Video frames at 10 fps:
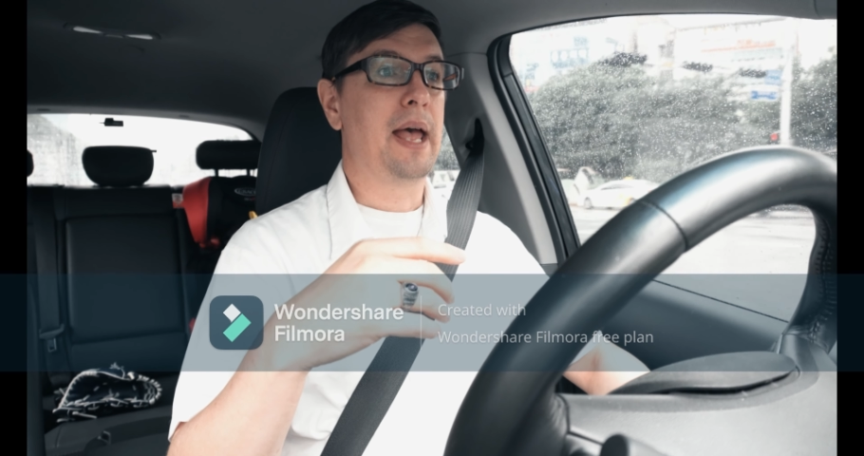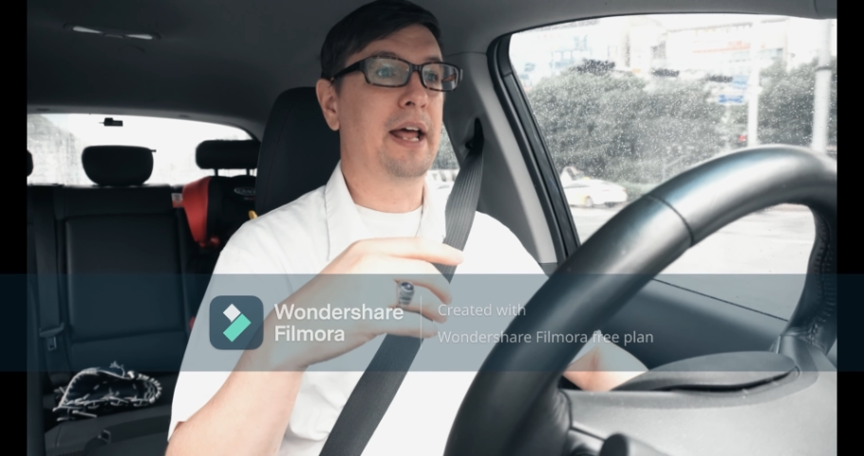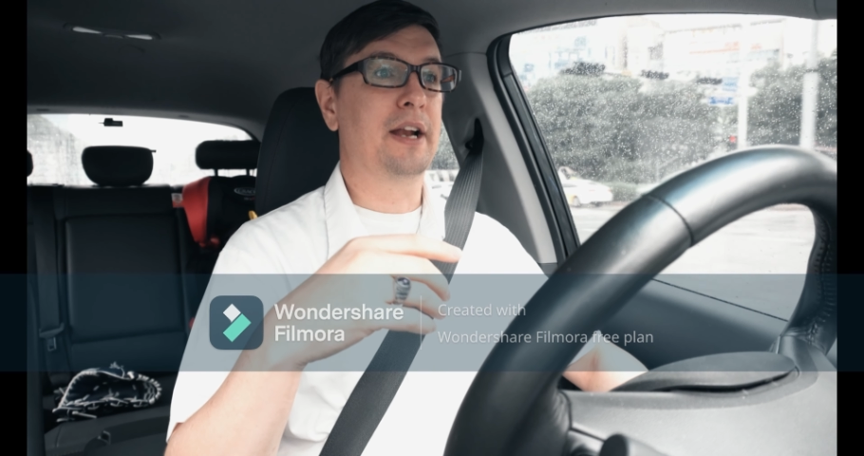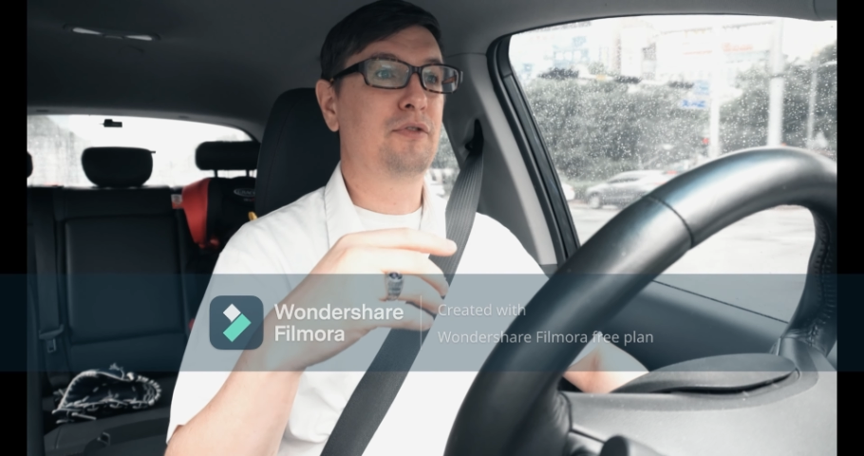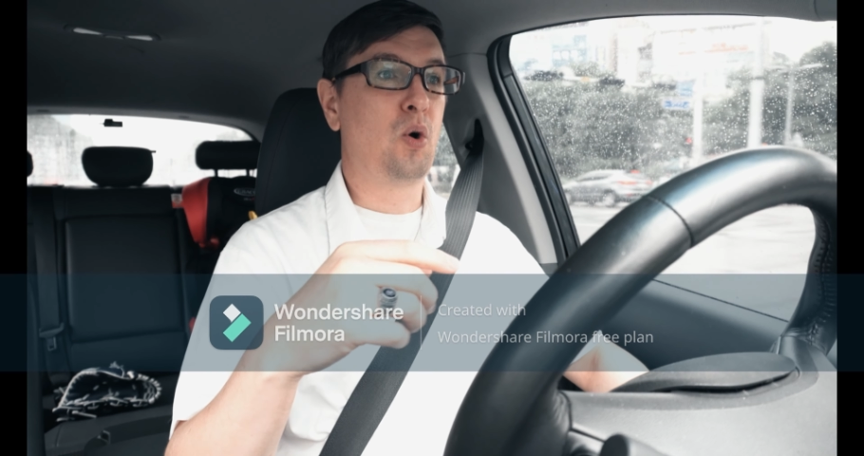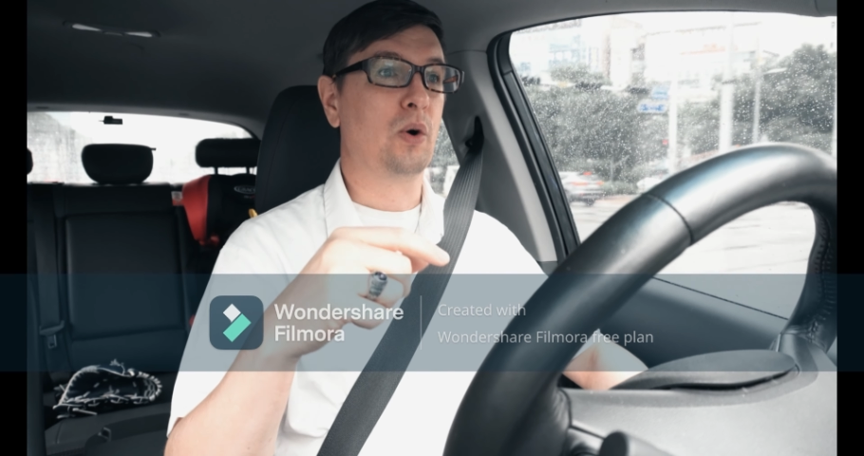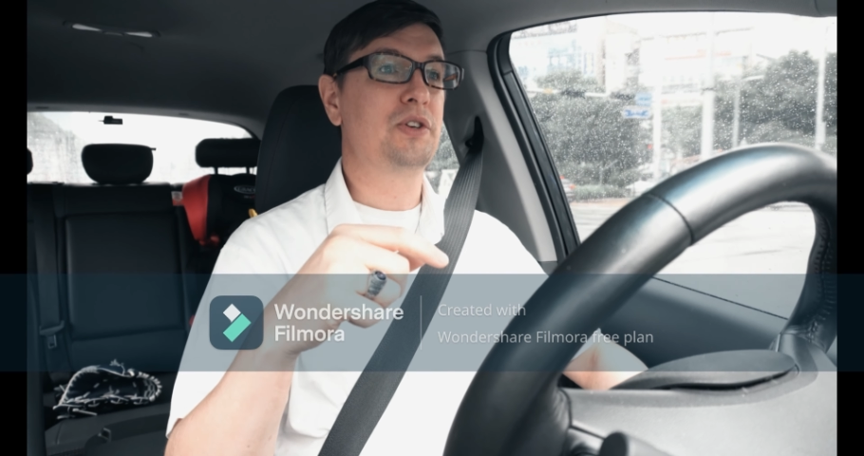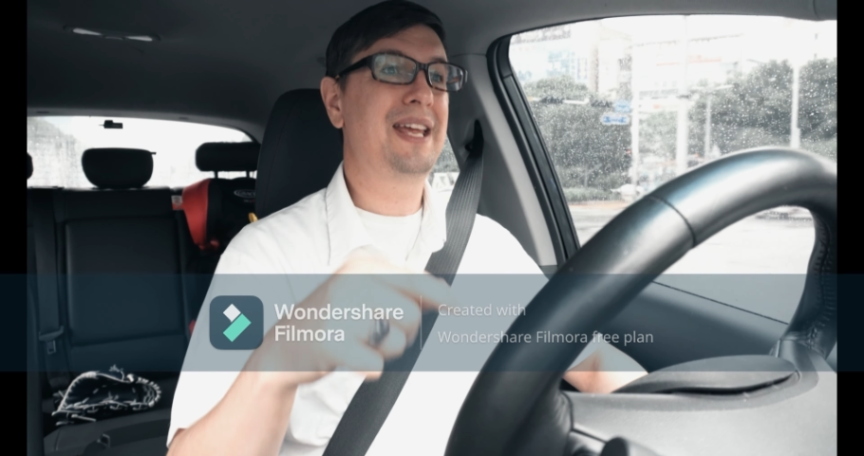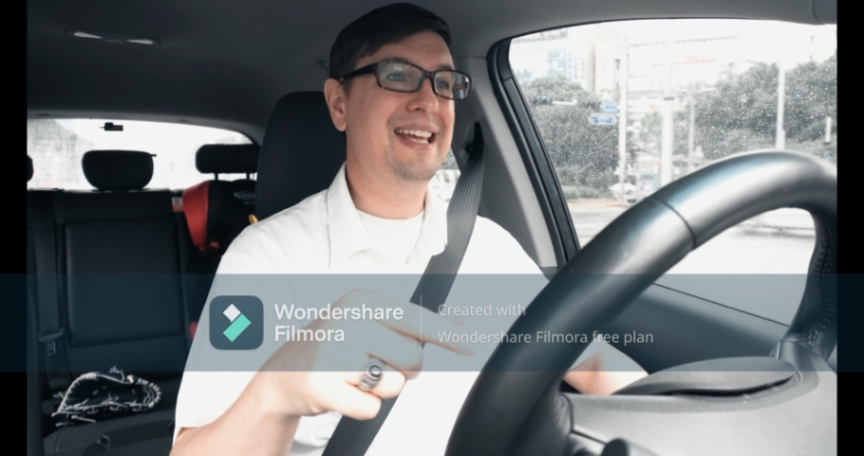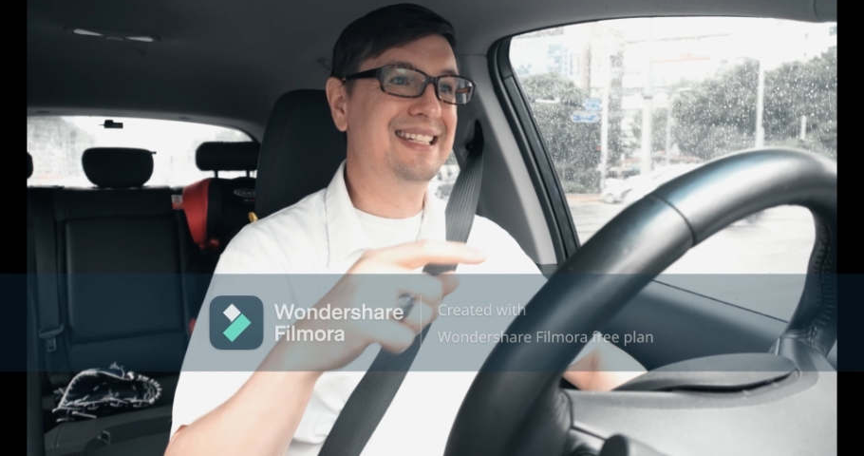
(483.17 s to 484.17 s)
and of
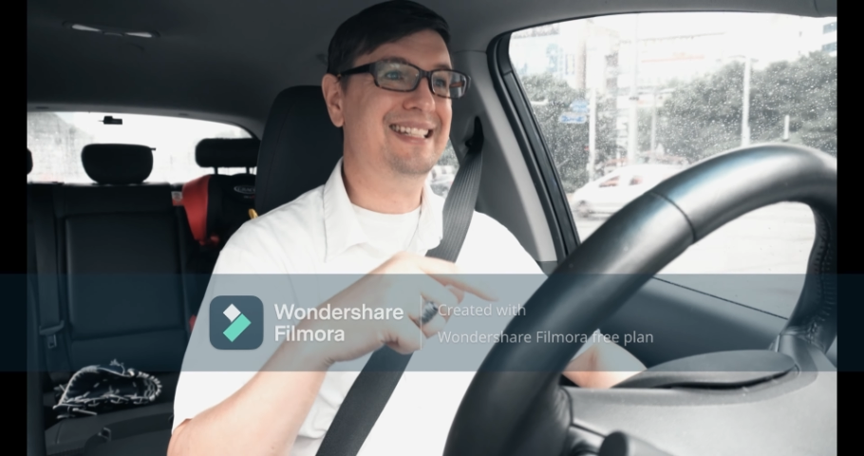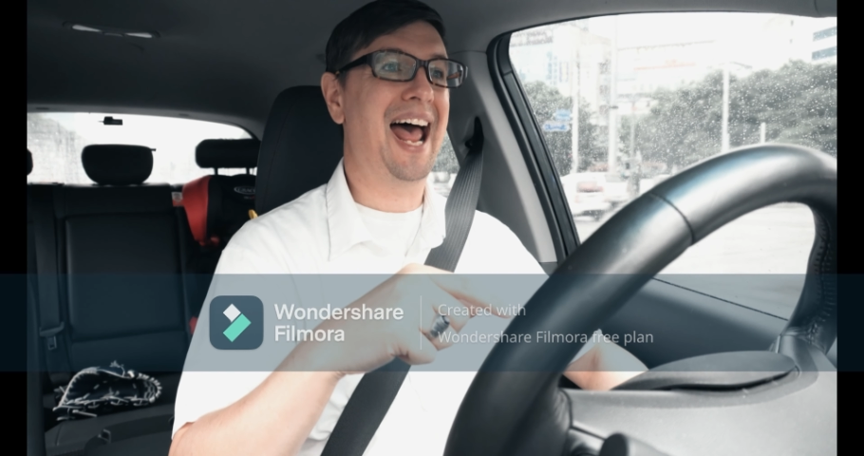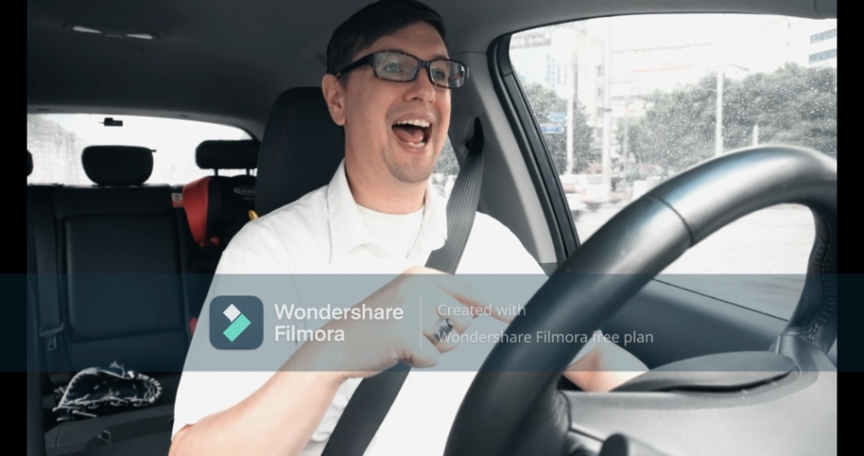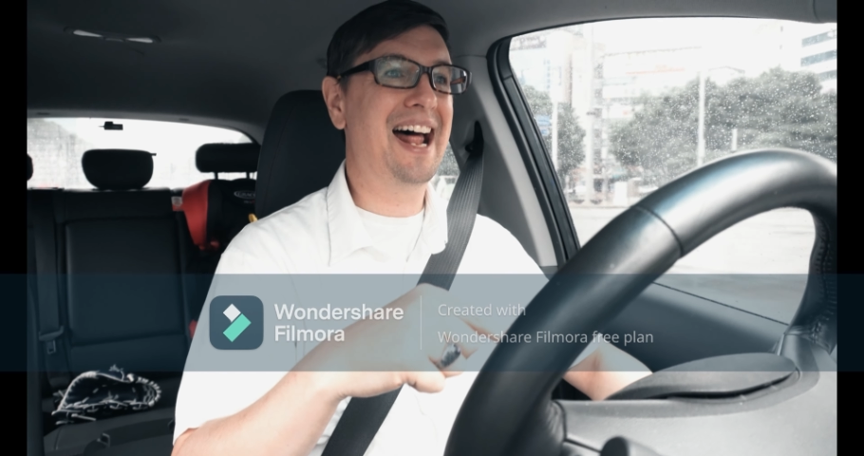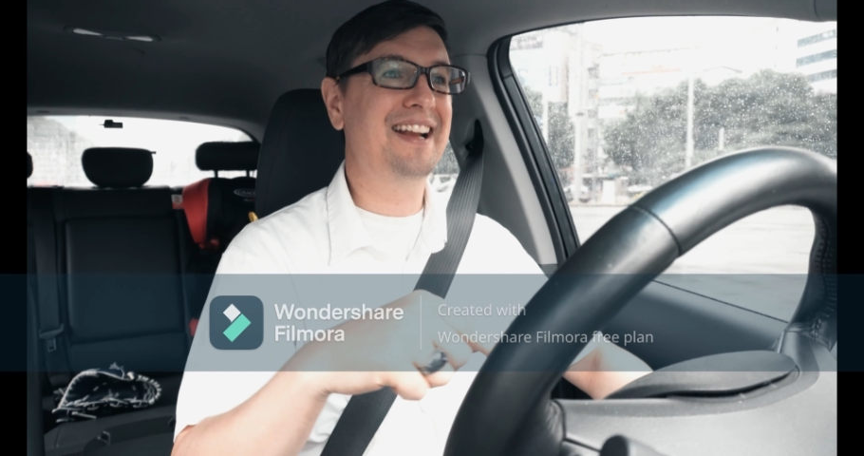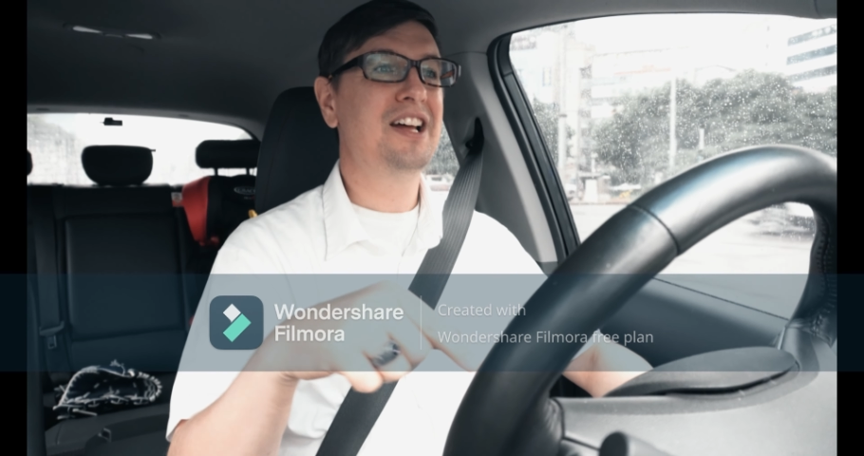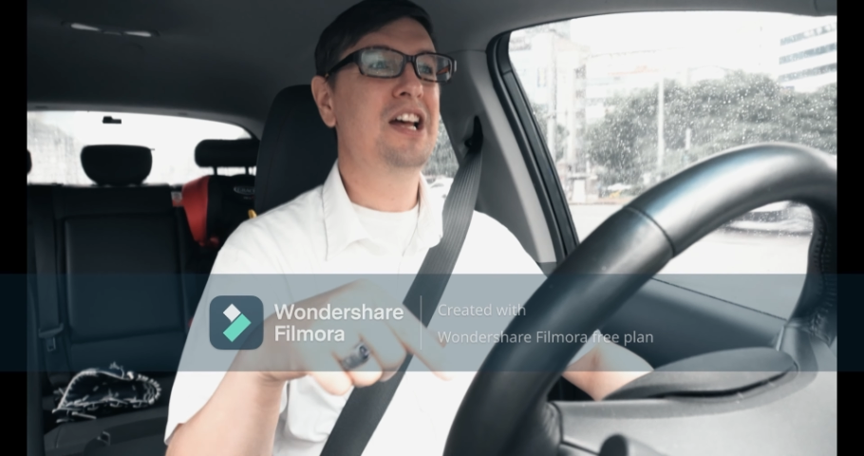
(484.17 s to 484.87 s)
course his dad